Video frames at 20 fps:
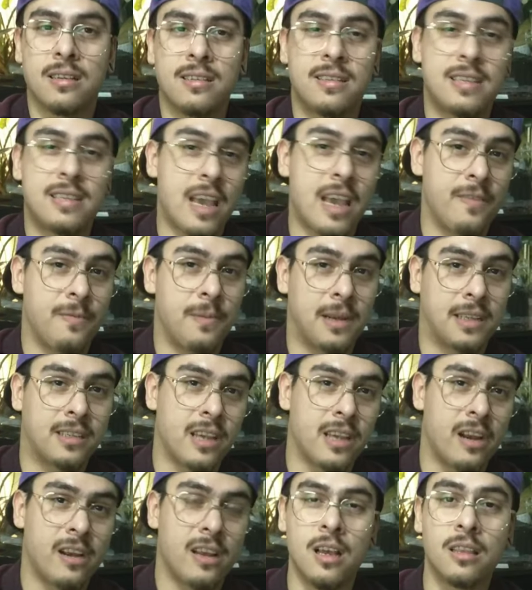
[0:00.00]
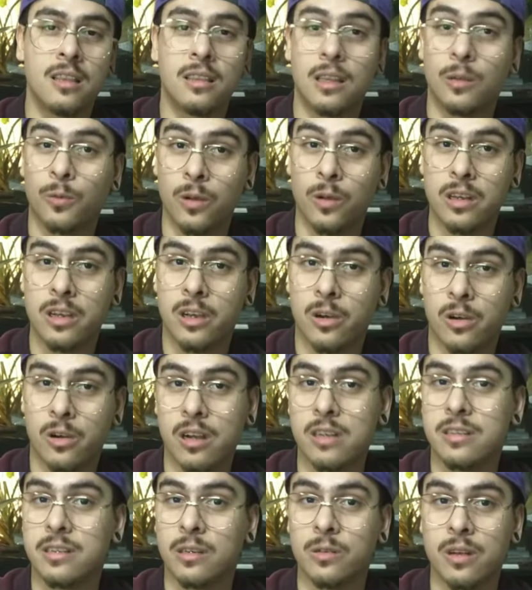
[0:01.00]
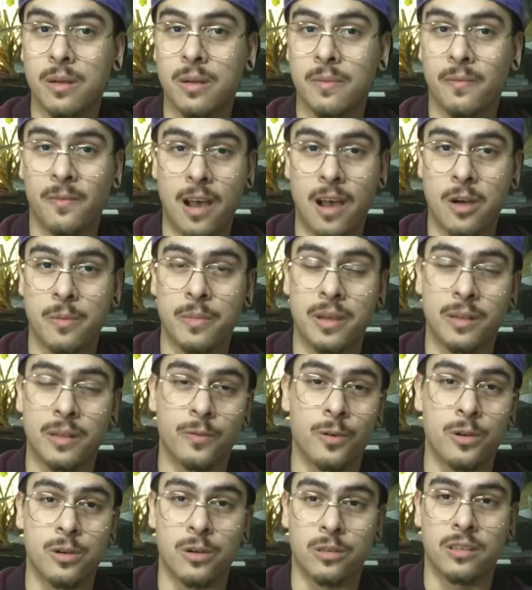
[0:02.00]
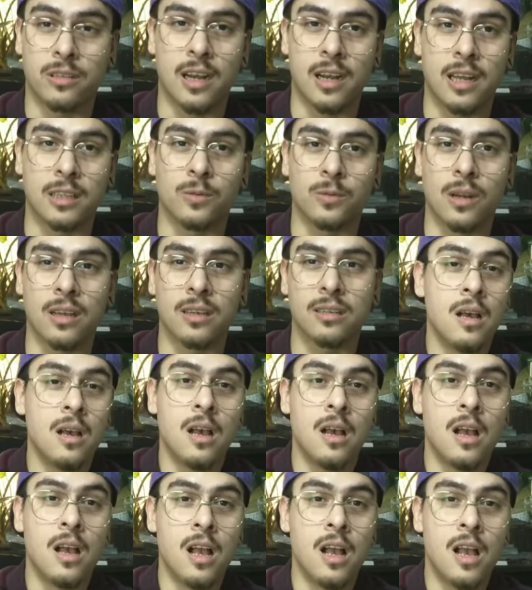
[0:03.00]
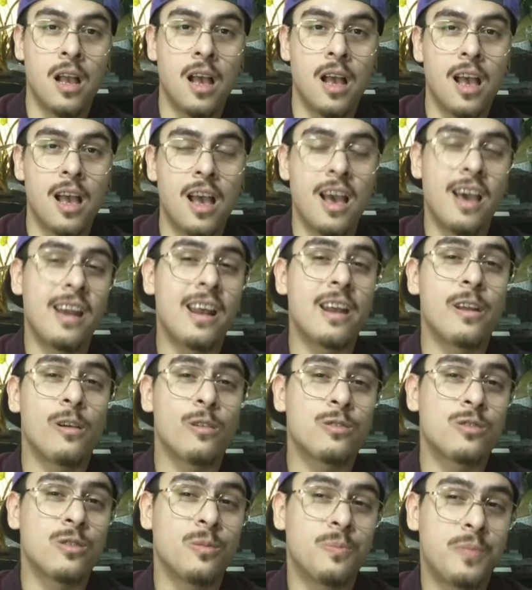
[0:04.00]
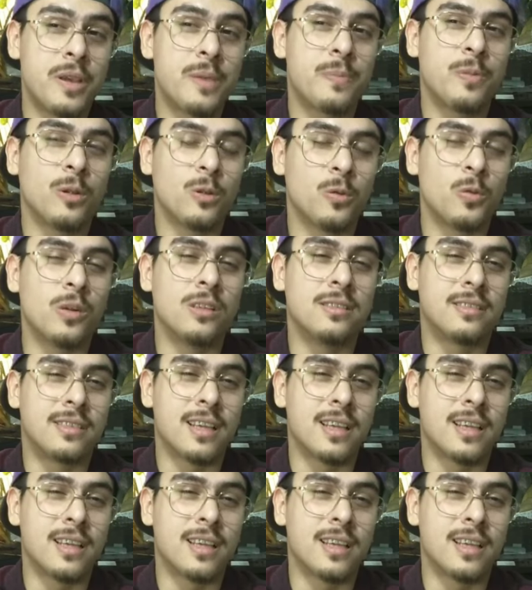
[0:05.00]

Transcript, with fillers: safe bacteria that will encourage a good environment for your tarantula. And I know some people will